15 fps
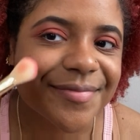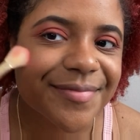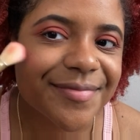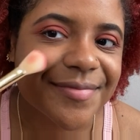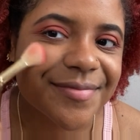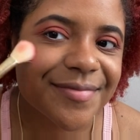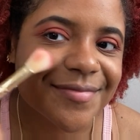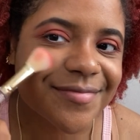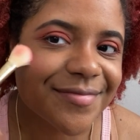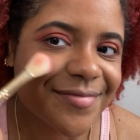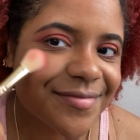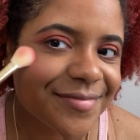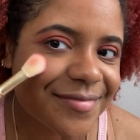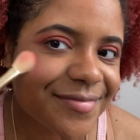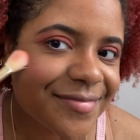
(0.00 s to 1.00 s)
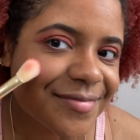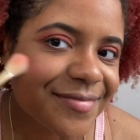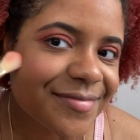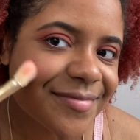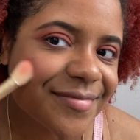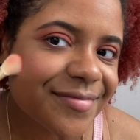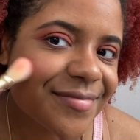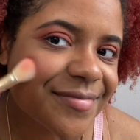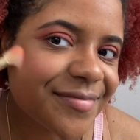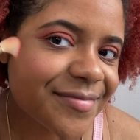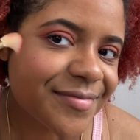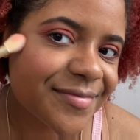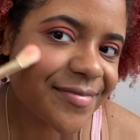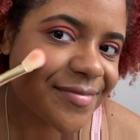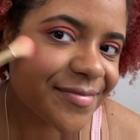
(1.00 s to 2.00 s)

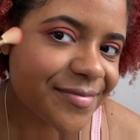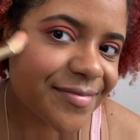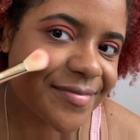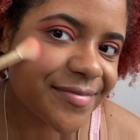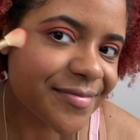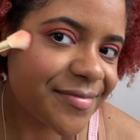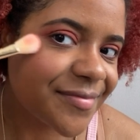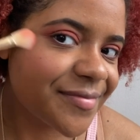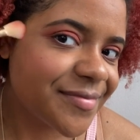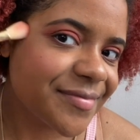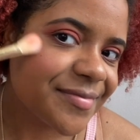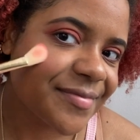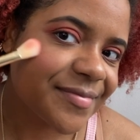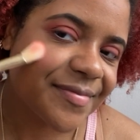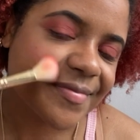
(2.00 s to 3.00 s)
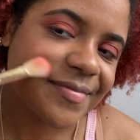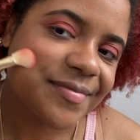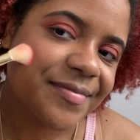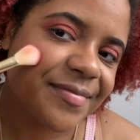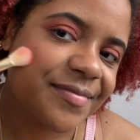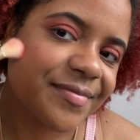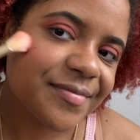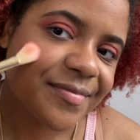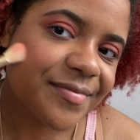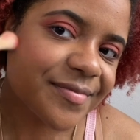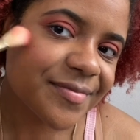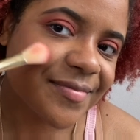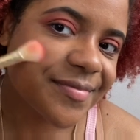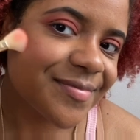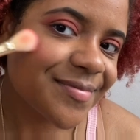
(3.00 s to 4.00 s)

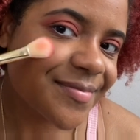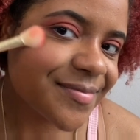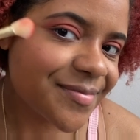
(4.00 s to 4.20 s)
No one is speaking in this clip.